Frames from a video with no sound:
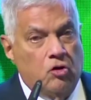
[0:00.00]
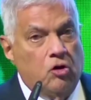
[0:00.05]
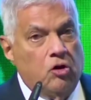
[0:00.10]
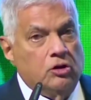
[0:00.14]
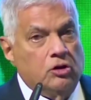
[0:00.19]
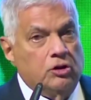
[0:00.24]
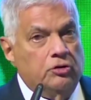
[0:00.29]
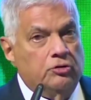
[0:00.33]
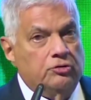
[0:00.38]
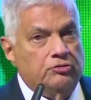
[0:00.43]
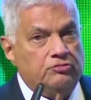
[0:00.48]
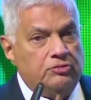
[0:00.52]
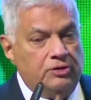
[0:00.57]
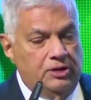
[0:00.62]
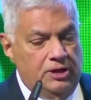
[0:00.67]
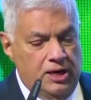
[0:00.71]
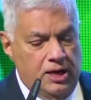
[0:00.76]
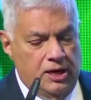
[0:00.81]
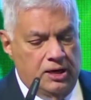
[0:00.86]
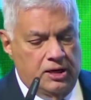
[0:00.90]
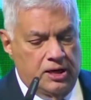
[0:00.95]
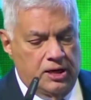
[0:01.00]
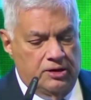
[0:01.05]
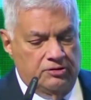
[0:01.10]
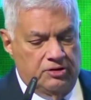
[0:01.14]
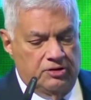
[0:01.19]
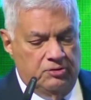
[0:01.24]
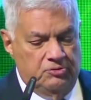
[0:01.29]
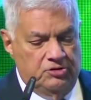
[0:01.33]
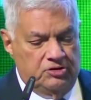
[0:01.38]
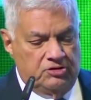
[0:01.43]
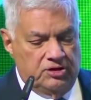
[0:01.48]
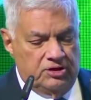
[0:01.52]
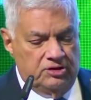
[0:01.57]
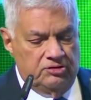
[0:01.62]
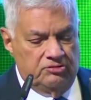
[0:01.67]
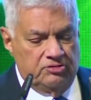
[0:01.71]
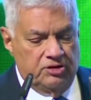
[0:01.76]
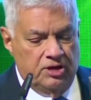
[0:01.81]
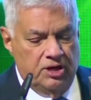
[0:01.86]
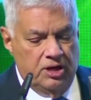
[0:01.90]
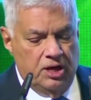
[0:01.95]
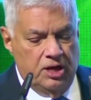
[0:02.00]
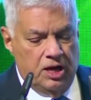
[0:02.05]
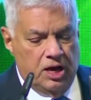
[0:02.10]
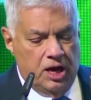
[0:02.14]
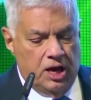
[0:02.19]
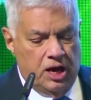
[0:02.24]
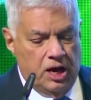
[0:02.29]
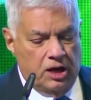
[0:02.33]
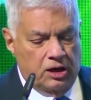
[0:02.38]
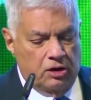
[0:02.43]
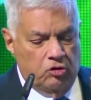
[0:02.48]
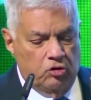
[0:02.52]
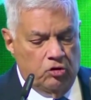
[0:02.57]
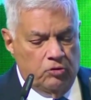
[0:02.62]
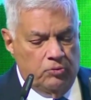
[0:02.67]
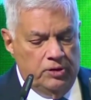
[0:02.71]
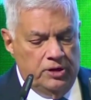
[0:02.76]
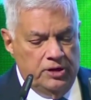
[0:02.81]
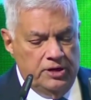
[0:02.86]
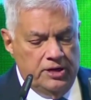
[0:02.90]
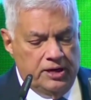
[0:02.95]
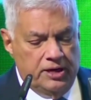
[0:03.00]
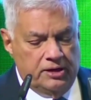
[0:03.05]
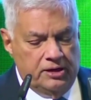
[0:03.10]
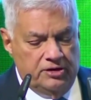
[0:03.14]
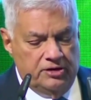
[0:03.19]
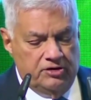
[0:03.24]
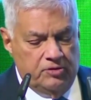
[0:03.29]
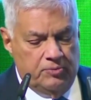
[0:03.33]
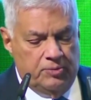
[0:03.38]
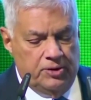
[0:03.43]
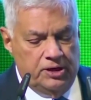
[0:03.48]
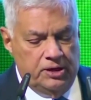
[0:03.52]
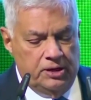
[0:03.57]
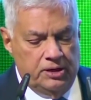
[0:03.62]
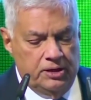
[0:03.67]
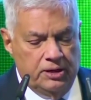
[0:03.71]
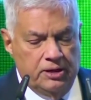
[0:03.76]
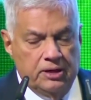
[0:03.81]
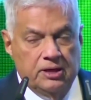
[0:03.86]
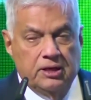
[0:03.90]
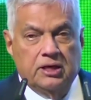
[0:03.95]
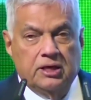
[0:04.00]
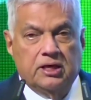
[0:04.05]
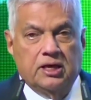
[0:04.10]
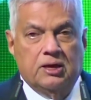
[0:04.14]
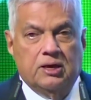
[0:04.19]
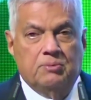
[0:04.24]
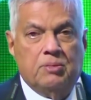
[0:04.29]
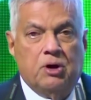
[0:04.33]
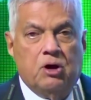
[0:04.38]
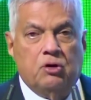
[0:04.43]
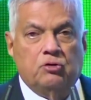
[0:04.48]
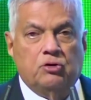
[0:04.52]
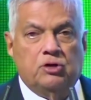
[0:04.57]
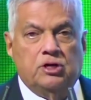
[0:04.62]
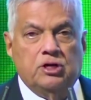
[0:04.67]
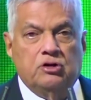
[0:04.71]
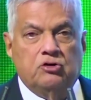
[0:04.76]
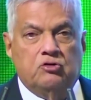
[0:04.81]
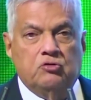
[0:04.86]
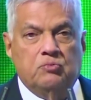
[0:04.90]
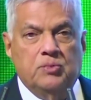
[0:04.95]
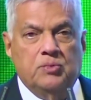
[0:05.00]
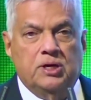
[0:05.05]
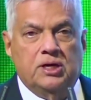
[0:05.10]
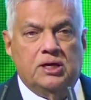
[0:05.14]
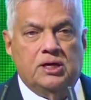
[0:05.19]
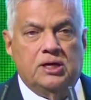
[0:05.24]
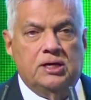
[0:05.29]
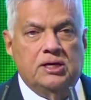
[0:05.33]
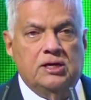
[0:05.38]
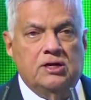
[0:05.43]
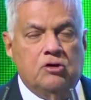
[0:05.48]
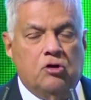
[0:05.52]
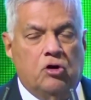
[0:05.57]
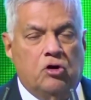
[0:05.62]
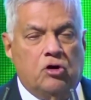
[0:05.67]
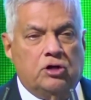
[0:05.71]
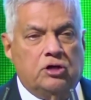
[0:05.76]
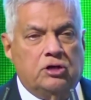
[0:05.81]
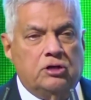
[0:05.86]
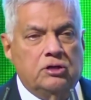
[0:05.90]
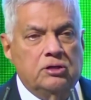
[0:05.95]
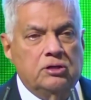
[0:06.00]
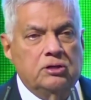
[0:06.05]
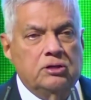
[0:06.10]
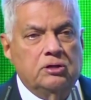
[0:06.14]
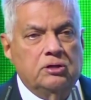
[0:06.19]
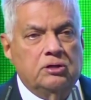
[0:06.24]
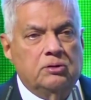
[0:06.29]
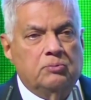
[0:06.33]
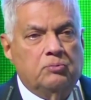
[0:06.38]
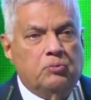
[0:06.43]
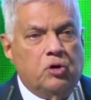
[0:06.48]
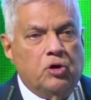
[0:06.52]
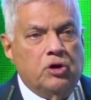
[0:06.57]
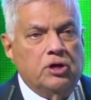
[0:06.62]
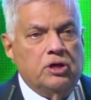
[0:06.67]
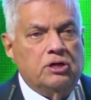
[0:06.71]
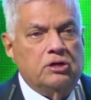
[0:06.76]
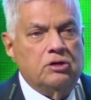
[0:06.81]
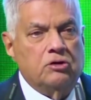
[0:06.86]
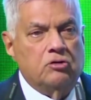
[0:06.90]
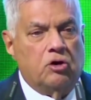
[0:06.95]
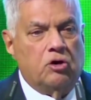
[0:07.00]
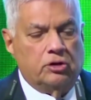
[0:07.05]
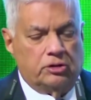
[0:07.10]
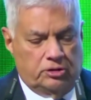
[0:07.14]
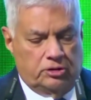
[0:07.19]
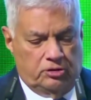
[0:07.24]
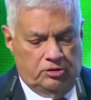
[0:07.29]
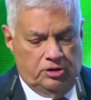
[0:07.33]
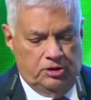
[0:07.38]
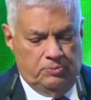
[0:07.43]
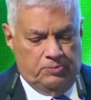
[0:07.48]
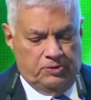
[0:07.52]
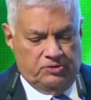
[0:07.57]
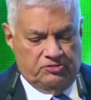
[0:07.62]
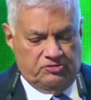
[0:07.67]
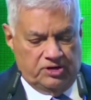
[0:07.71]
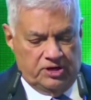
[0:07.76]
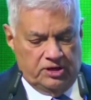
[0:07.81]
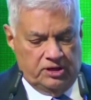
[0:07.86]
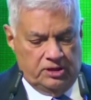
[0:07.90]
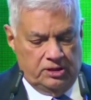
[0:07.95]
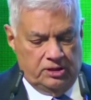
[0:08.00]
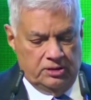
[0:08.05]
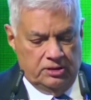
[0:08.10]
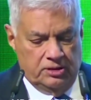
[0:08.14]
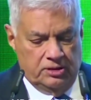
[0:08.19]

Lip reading: Although Sri Lanka's emissions are globally negligible, amounting to merely 0.03%,